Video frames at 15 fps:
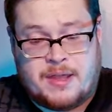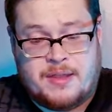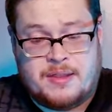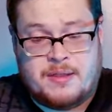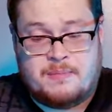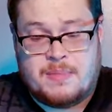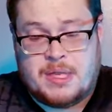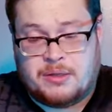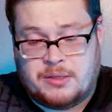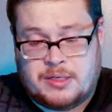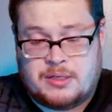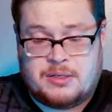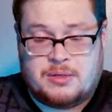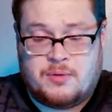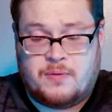The middle
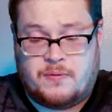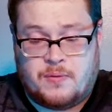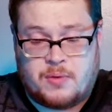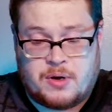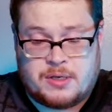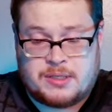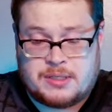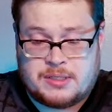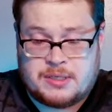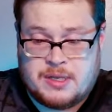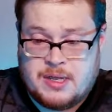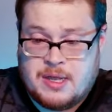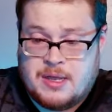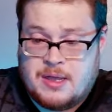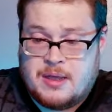didn't do it for us.
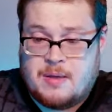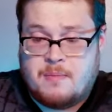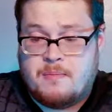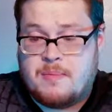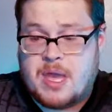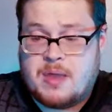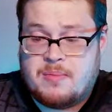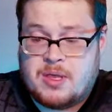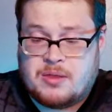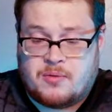Maybe